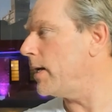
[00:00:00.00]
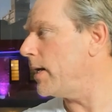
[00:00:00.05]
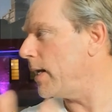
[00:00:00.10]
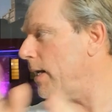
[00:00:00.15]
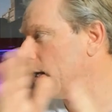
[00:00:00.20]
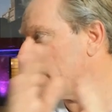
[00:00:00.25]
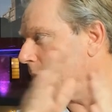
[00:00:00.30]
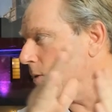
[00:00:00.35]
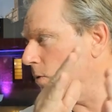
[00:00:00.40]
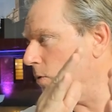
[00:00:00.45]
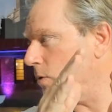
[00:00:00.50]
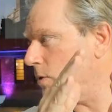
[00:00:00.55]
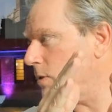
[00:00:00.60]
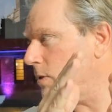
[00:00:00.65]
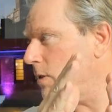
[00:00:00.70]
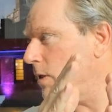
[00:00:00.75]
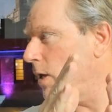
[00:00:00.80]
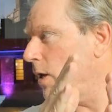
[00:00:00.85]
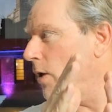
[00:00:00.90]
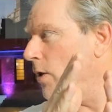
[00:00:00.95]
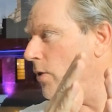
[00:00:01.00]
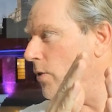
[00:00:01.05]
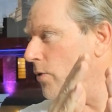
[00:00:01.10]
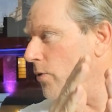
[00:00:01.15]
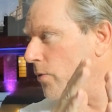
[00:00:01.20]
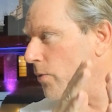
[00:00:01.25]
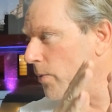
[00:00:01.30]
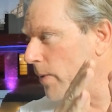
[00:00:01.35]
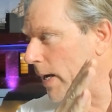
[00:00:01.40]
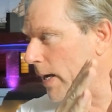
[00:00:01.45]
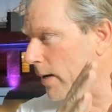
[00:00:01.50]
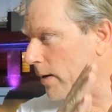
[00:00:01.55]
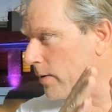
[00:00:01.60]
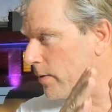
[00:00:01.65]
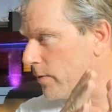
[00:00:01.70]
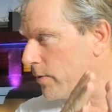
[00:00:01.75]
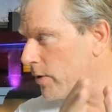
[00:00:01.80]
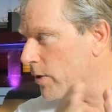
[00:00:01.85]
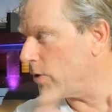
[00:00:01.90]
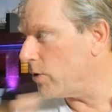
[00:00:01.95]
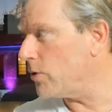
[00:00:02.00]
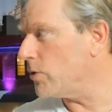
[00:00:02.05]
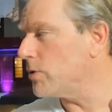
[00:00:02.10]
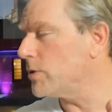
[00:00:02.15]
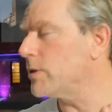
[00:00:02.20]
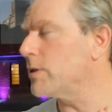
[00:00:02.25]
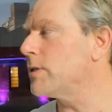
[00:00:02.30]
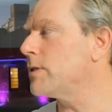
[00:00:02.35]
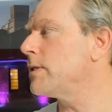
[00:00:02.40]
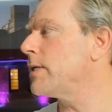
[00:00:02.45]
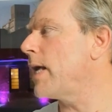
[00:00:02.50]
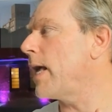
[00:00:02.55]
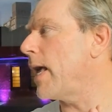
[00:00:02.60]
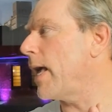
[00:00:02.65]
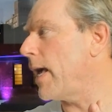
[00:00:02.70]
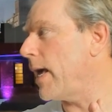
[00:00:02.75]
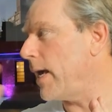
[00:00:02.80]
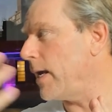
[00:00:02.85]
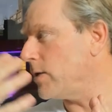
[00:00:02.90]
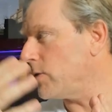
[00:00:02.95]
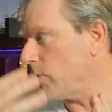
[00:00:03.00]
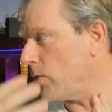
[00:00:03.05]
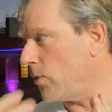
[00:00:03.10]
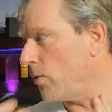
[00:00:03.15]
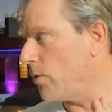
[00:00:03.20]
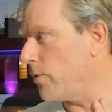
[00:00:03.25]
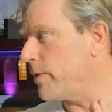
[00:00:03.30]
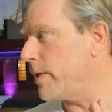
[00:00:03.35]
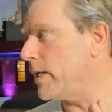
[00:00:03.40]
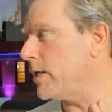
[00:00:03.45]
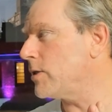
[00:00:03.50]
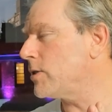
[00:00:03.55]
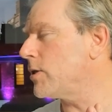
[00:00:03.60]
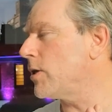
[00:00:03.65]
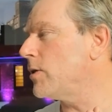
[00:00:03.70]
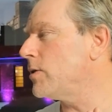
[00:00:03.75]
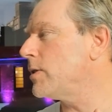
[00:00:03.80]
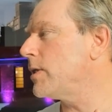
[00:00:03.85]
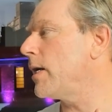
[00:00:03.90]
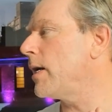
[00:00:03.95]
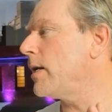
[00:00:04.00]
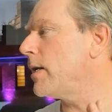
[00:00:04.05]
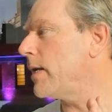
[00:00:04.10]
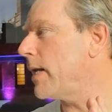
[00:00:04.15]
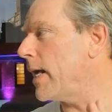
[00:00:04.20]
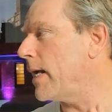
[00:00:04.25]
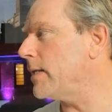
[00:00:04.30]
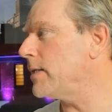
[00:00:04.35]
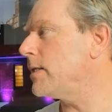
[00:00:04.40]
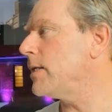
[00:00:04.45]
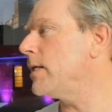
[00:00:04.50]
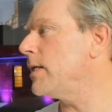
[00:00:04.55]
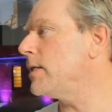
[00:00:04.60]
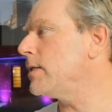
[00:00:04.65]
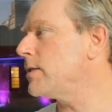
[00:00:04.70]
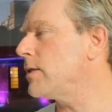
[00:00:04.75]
and it looks throughout the users and all the associated entities